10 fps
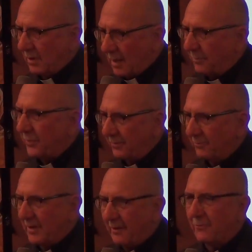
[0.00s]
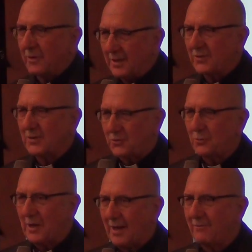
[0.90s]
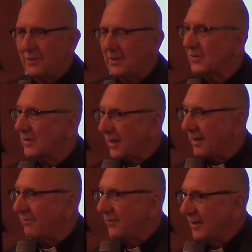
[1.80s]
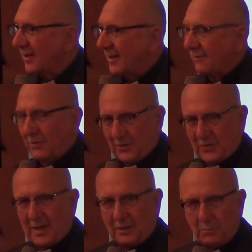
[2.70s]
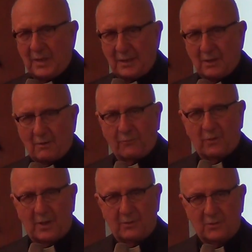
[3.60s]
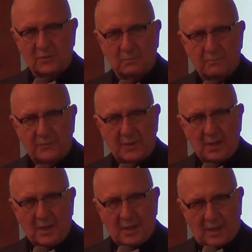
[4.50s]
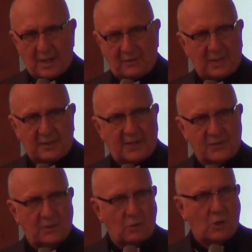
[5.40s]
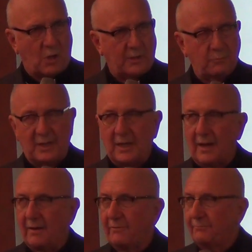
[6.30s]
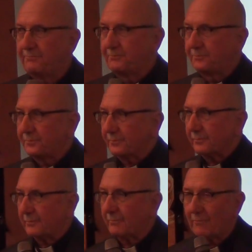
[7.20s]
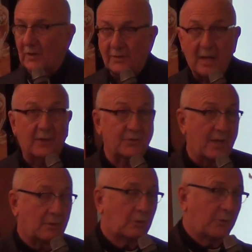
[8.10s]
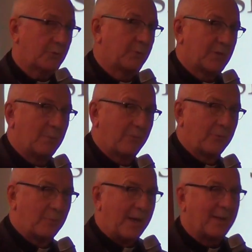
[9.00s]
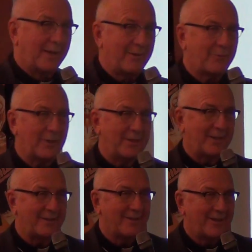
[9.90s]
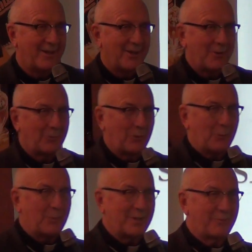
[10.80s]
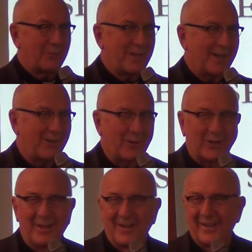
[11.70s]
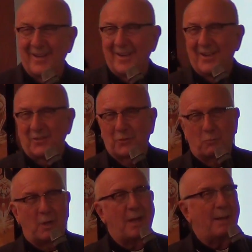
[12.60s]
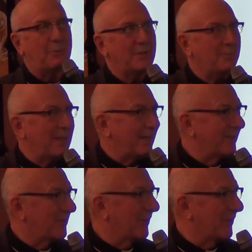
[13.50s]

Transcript: up whatever it is that you have in this life for the sake of being there for others. And I think that's the call that we have. Now, I'll close with something from my life, and then we'll open it for dialogue. So what happened to me?